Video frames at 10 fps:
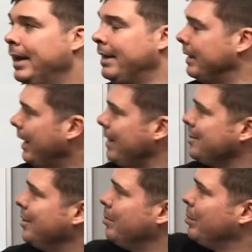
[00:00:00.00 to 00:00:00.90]
And the
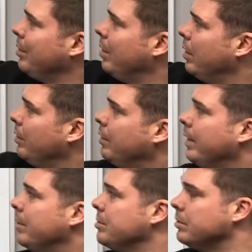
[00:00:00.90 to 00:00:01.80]
last number,
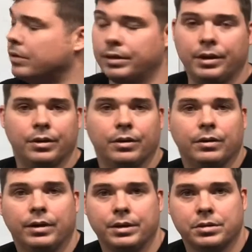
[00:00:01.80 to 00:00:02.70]
$100,000 on
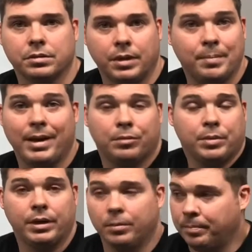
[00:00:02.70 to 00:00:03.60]
here, is the amount of
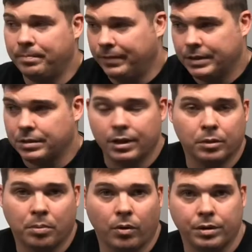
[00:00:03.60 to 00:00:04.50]
money to fix the
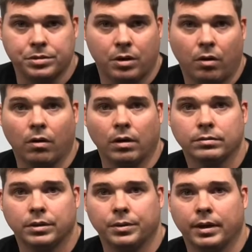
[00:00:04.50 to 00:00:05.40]
other party's car.
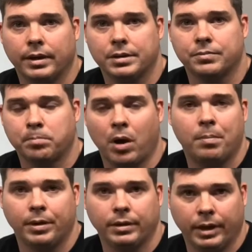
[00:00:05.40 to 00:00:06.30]
Okay, that's
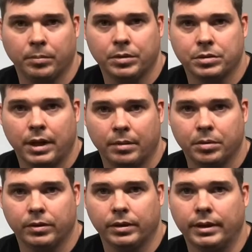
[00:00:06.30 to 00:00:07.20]
property damage
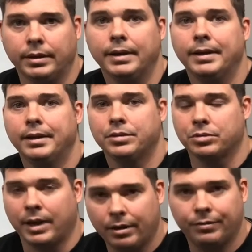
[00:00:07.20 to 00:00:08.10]
liability.
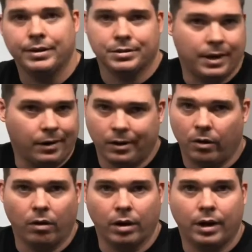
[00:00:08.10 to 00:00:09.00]
So that'll fix their
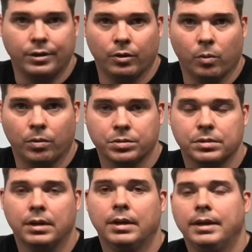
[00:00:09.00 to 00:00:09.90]
car, not yours.
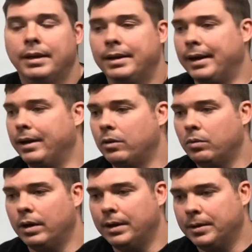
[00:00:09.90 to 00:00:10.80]

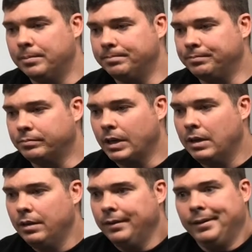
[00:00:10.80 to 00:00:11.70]
Now,
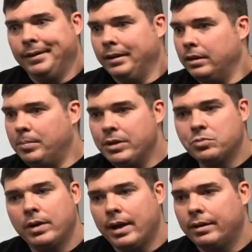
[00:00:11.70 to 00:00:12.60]
the
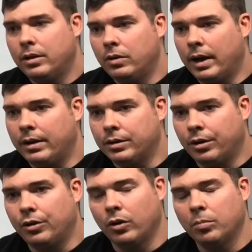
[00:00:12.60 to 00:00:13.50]
best way I know how to
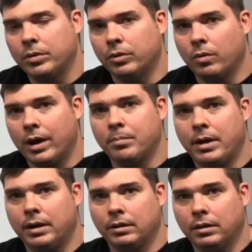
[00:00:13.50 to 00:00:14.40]
determine the right
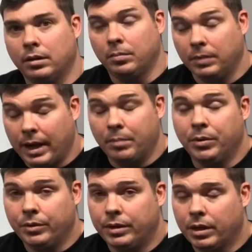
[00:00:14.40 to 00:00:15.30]
amount of
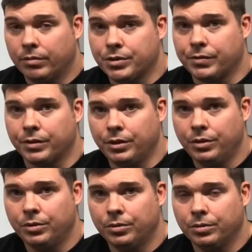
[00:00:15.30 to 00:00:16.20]
liability coverage for
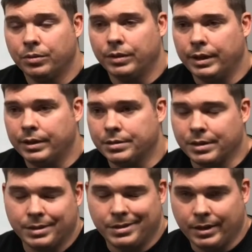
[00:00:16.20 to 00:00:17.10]
you
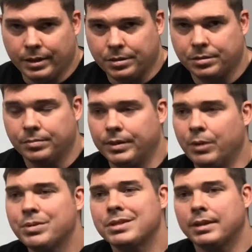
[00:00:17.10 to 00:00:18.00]
is this.
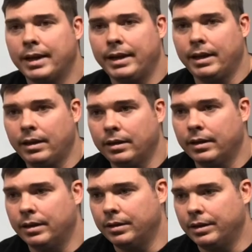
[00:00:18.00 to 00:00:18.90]
There was a lady
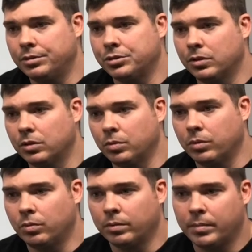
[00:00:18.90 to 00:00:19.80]
insured
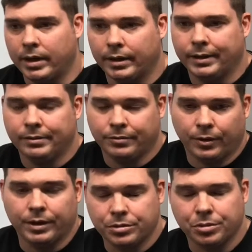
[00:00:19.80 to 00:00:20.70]
with one of my
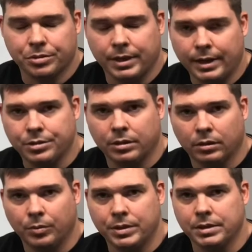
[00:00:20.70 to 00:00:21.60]
friends who's an agent in
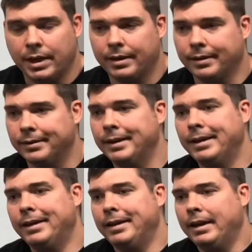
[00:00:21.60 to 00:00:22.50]
Louisiana,
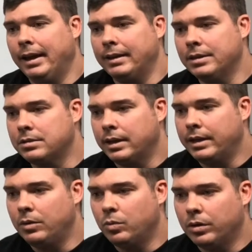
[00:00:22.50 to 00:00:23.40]
and this
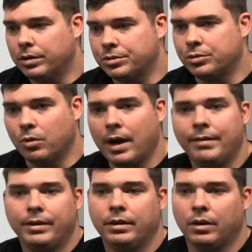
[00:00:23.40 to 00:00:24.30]
lady was
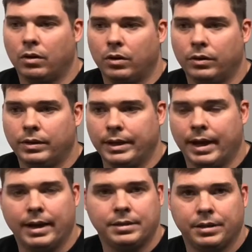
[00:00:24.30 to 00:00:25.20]
driving on the
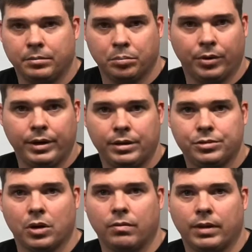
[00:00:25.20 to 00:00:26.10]
I-10
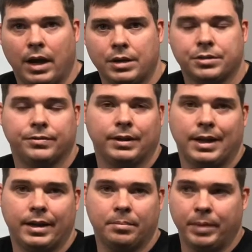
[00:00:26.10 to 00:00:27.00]
bridge over the
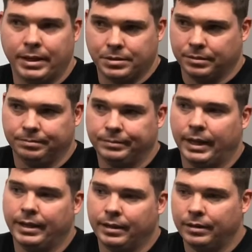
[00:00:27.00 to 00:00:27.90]
Atchafalaya Basin,
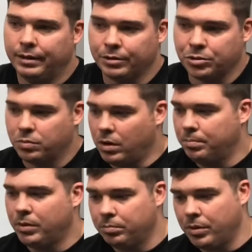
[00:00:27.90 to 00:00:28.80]
and there's
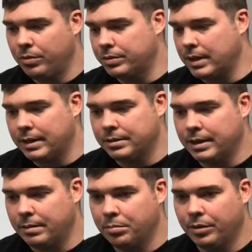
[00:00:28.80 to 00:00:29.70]
swamp on both sides of
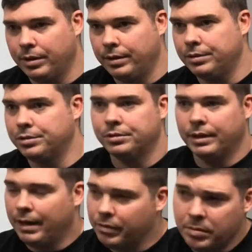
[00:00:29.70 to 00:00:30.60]
that bridge,
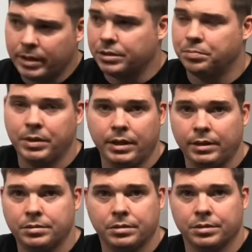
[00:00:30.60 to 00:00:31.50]
and everybody
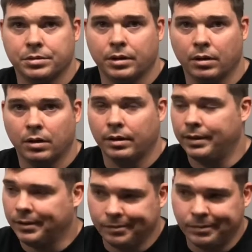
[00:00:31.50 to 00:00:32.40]
speeds because they're
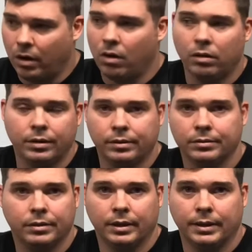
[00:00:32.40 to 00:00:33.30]

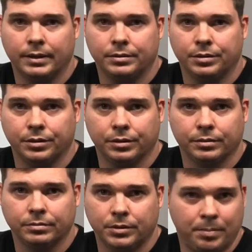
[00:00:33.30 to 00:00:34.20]
hauling
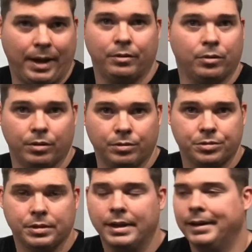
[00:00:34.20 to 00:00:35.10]
to Baton Rouge.